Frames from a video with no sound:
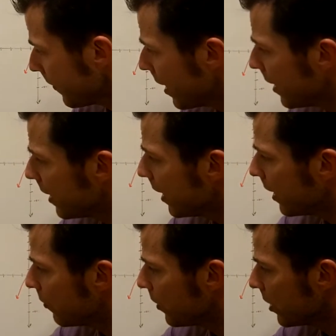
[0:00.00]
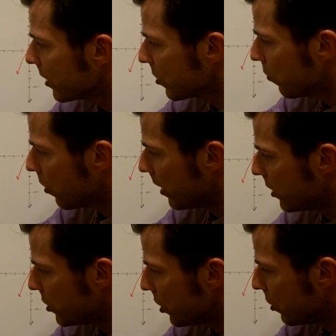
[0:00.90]
And again, when you get to 1
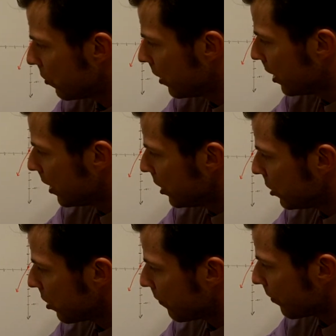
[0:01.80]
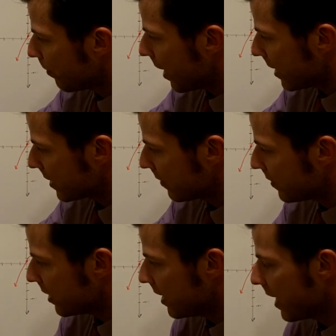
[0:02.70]
and 2, you go from positive
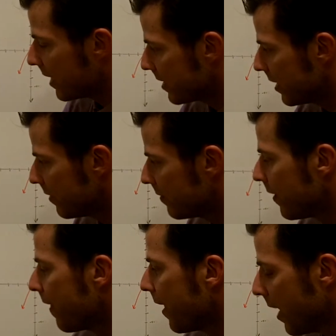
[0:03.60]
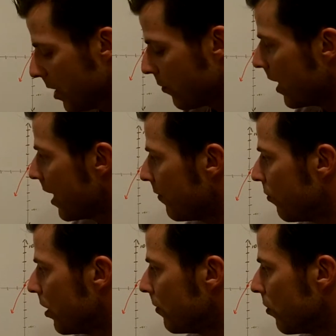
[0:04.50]
to negative, and we have
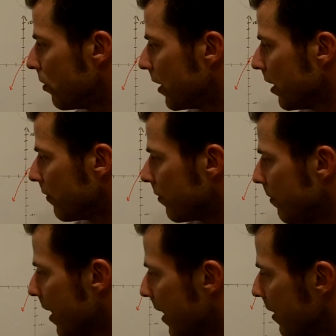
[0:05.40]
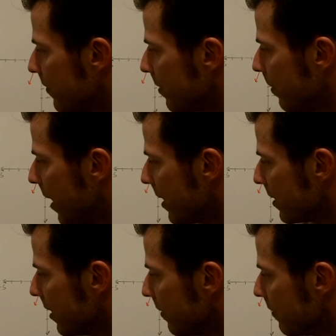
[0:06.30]
one more here from negative to
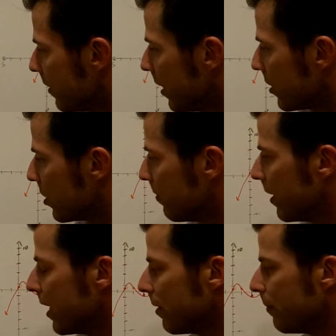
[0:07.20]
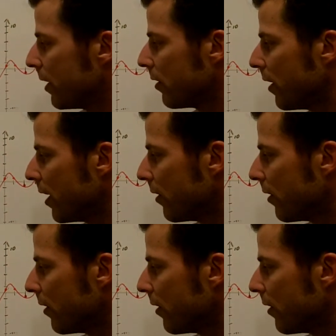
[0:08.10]
positive. I should have made that a bigger